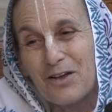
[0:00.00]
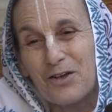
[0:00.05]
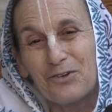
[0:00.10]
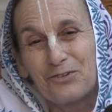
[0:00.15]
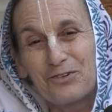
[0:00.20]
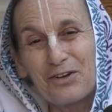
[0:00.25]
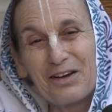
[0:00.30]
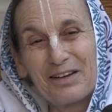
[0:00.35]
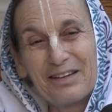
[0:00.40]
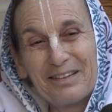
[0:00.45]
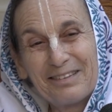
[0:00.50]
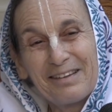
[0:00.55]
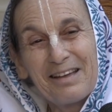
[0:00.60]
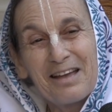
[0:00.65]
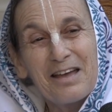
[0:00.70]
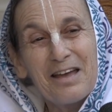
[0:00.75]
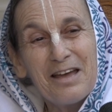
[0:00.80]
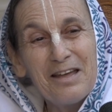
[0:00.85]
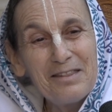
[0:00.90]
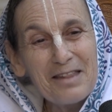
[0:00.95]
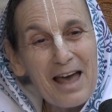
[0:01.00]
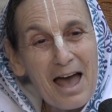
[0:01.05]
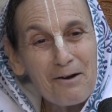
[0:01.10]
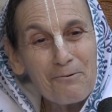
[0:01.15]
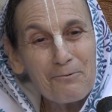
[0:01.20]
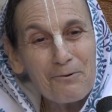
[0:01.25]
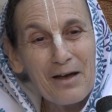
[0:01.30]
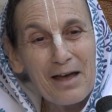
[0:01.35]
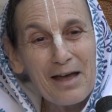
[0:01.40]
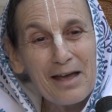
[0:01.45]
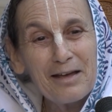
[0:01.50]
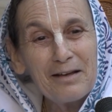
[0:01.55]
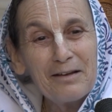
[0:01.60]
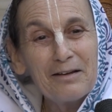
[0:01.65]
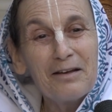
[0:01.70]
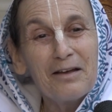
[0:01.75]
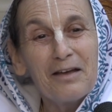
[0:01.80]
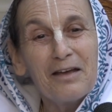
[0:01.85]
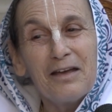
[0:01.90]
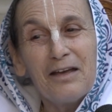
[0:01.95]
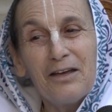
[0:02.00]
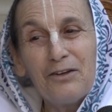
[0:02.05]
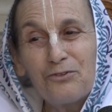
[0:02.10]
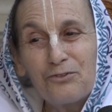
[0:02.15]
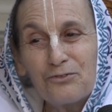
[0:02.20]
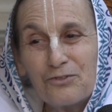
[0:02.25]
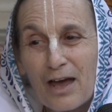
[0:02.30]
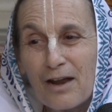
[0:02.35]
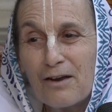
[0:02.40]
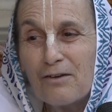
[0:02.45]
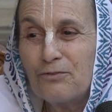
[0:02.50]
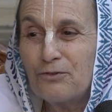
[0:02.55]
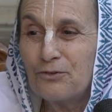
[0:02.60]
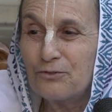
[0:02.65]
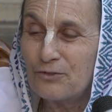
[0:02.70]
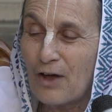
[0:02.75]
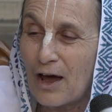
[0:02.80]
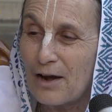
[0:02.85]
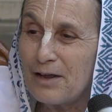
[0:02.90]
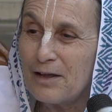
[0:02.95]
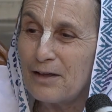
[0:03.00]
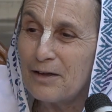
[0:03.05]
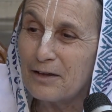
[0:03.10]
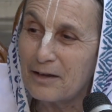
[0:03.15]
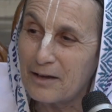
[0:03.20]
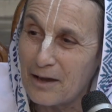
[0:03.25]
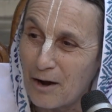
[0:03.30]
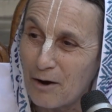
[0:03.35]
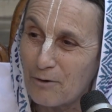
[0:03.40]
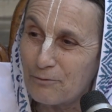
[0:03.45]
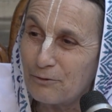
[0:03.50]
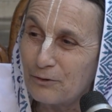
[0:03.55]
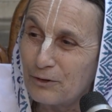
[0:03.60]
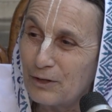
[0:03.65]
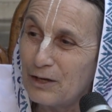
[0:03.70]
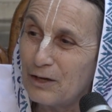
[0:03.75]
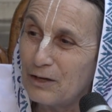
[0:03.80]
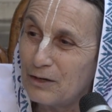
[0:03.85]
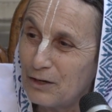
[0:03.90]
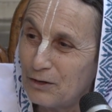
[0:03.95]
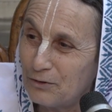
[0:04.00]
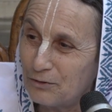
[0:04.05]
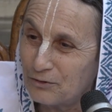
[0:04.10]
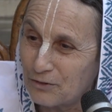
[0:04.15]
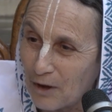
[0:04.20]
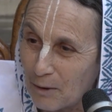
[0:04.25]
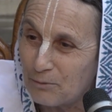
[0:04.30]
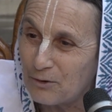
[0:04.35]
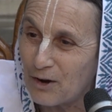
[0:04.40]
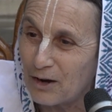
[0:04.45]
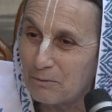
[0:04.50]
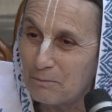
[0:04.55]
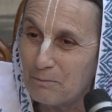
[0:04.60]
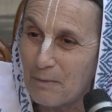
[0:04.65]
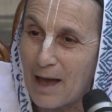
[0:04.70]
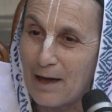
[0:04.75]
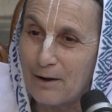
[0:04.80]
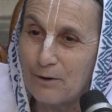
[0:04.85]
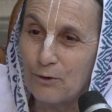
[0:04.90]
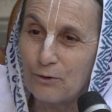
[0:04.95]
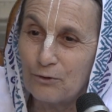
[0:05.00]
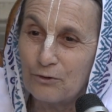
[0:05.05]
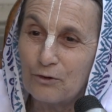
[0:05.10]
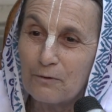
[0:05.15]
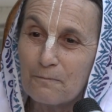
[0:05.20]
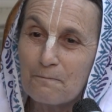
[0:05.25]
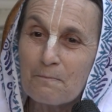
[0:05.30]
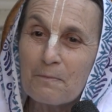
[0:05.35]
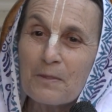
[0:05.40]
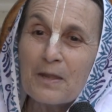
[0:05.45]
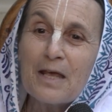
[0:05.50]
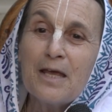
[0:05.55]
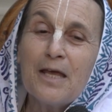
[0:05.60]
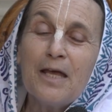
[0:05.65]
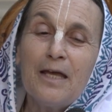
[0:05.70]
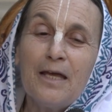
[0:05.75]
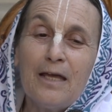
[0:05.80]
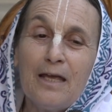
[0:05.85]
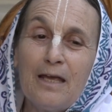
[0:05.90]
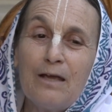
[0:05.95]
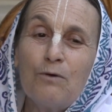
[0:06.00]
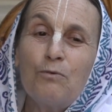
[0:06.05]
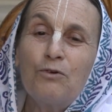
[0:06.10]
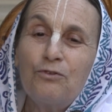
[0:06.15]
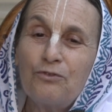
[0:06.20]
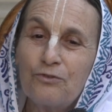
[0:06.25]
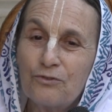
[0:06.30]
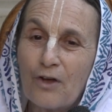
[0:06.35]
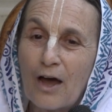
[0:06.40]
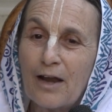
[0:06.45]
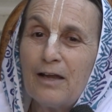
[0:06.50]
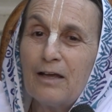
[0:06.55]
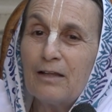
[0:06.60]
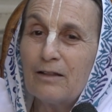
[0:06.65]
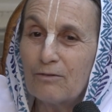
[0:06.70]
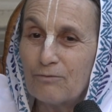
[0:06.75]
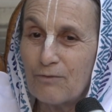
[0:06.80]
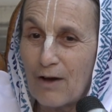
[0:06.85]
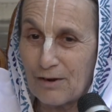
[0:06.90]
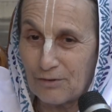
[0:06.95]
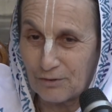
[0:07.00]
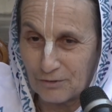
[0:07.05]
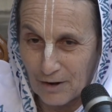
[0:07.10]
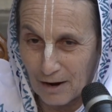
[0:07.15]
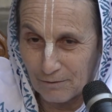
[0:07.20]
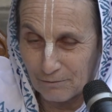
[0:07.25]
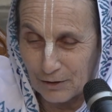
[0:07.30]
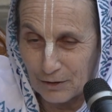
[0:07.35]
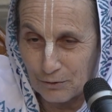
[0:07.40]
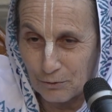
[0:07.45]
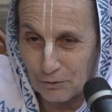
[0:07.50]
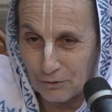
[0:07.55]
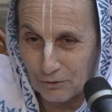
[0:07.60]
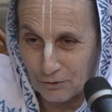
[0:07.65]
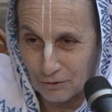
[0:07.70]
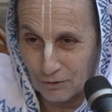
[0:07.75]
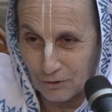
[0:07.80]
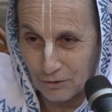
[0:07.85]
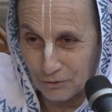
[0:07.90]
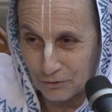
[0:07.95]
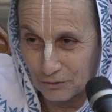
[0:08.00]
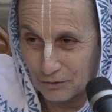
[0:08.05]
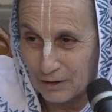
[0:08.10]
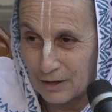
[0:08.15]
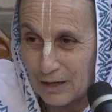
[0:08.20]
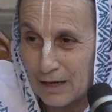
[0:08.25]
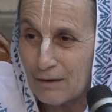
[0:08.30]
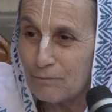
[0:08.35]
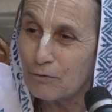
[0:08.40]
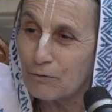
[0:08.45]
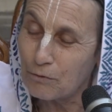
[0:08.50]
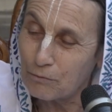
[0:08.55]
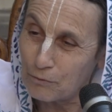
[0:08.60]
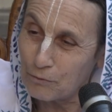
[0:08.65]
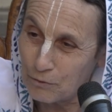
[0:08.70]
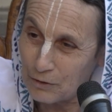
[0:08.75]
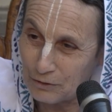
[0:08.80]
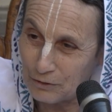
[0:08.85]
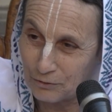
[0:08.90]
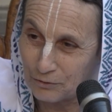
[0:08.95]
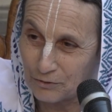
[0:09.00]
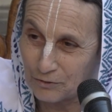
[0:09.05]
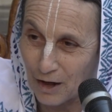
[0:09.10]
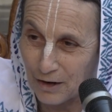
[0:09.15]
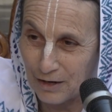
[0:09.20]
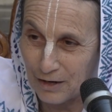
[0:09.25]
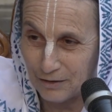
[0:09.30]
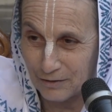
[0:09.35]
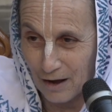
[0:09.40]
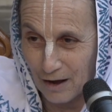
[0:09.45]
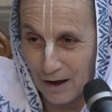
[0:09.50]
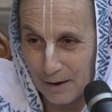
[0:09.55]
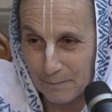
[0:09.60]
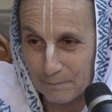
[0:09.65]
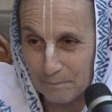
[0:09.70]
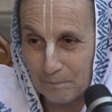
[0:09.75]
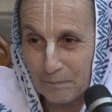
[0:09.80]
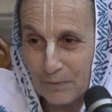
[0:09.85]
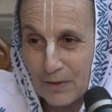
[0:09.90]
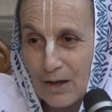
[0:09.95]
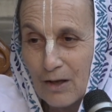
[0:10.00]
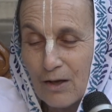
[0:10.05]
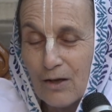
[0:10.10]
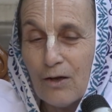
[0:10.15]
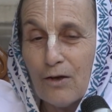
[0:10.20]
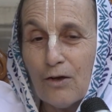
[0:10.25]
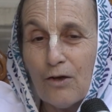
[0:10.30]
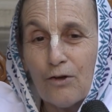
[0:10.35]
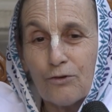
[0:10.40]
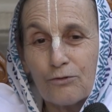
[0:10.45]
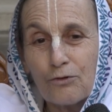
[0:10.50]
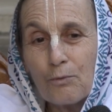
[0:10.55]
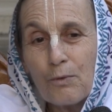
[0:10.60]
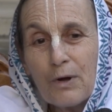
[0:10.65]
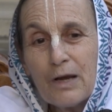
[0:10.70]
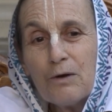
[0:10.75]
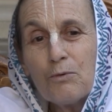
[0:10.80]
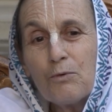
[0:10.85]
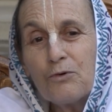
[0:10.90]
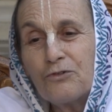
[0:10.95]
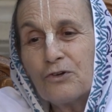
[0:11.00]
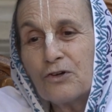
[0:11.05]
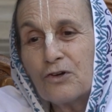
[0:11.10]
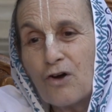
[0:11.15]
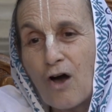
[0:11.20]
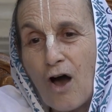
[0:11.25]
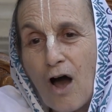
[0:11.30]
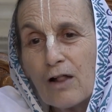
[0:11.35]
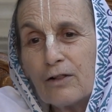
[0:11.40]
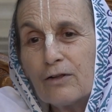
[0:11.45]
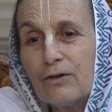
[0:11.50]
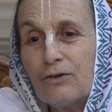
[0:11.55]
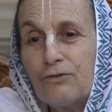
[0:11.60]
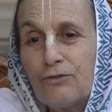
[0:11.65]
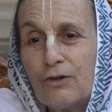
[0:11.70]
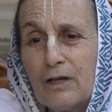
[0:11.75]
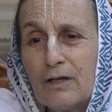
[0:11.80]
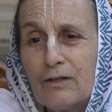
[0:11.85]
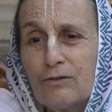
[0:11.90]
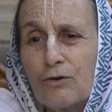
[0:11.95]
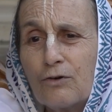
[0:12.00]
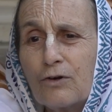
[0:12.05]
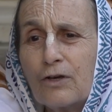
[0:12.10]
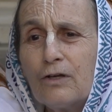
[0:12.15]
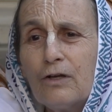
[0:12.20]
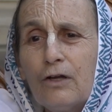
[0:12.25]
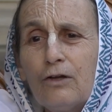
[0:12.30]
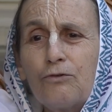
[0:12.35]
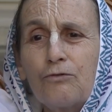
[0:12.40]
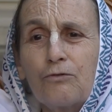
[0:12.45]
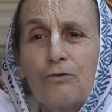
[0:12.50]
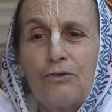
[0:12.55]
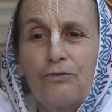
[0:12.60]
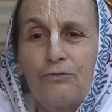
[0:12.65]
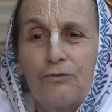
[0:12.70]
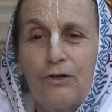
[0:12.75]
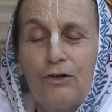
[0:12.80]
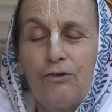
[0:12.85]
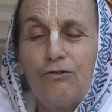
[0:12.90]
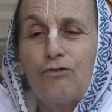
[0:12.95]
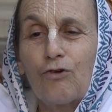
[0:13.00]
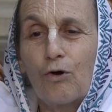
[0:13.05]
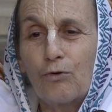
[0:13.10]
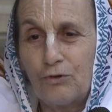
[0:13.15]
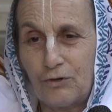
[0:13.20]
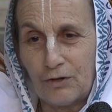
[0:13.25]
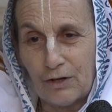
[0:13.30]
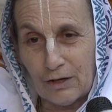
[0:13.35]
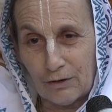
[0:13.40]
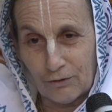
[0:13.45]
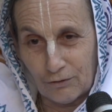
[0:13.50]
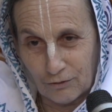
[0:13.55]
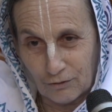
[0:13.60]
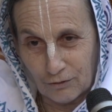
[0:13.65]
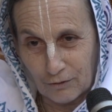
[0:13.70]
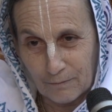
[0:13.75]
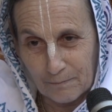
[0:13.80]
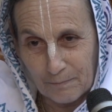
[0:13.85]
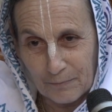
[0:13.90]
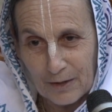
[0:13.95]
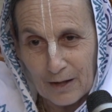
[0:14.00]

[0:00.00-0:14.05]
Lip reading: So in that way, instead of studying carefully in his subject matters, he was studying the Vaishnava literatures, even through his study time. So when he was in college, he took an interest in Jyotish,